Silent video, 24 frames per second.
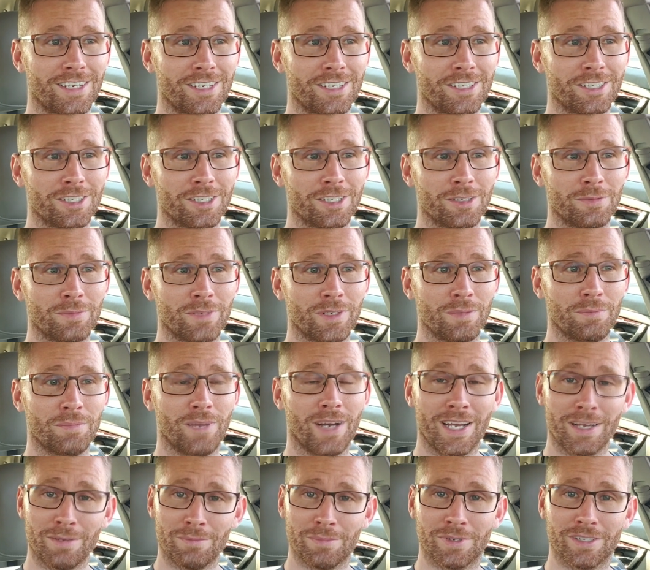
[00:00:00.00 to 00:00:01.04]
in
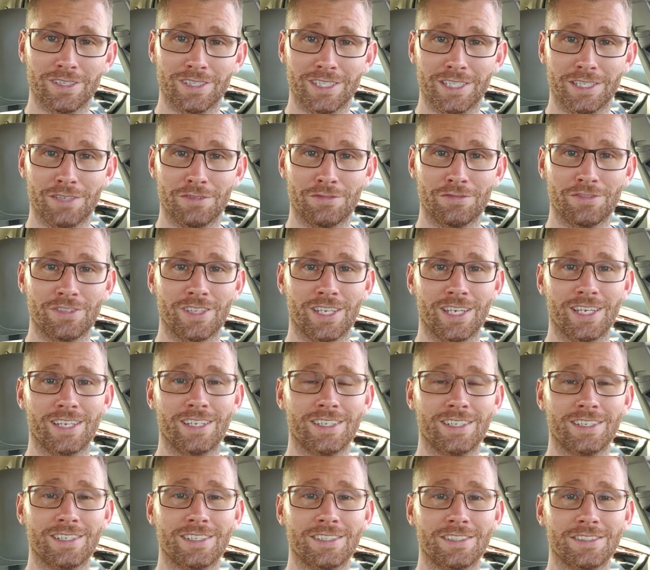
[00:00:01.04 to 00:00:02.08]
my belief that
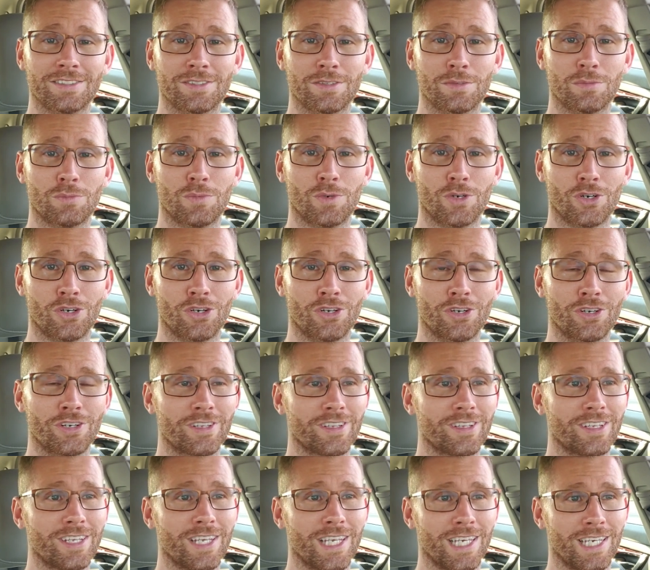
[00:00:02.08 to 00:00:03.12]
it is a word
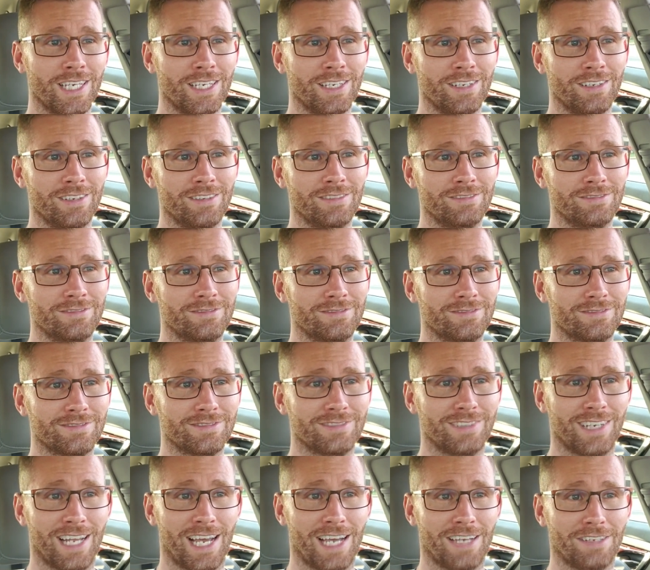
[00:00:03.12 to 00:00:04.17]
and
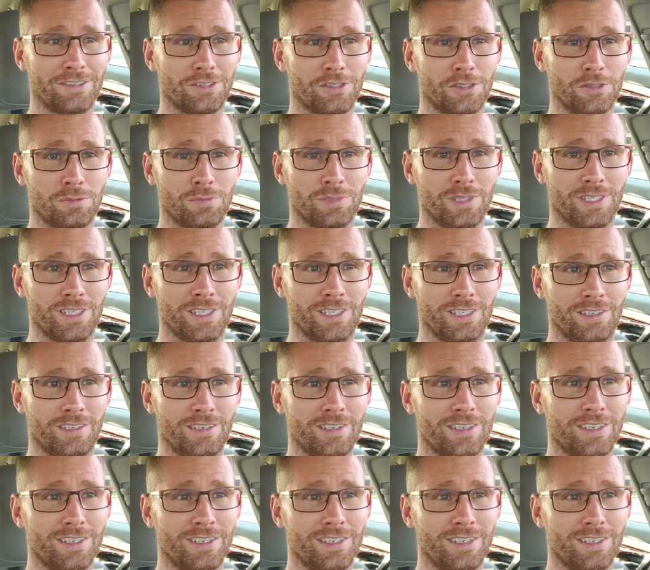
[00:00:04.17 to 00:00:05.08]
not to be,